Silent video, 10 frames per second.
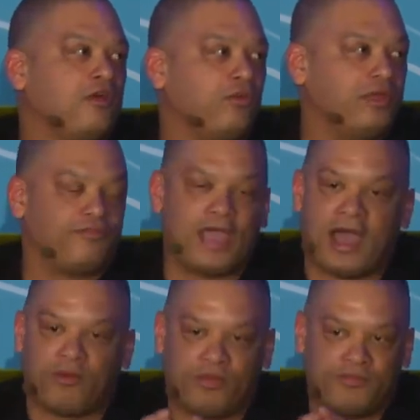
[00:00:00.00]
We've
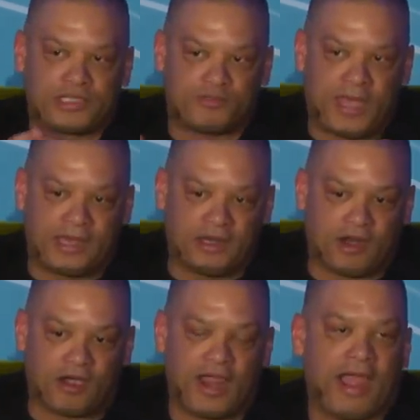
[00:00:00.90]
got, we've expanded
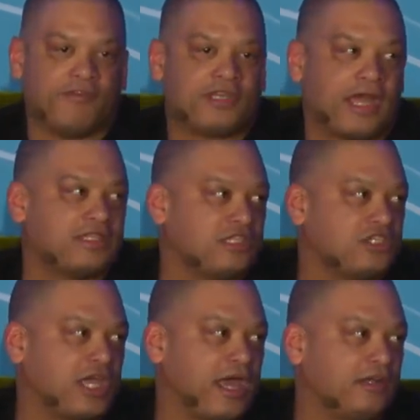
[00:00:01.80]
our advertising
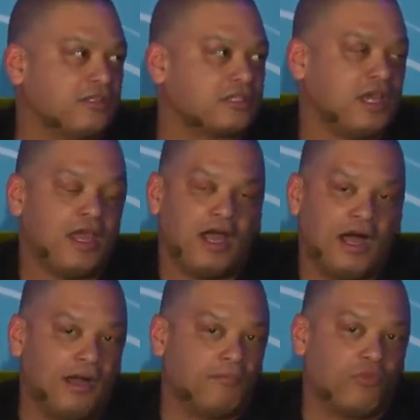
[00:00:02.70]
channels.
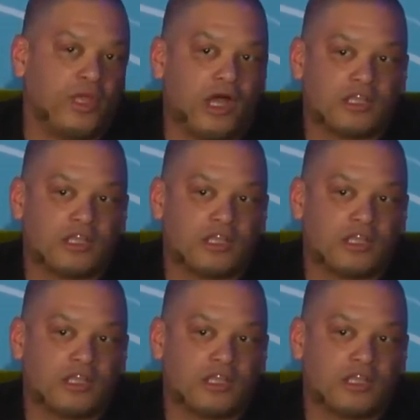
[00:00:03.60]
Um, we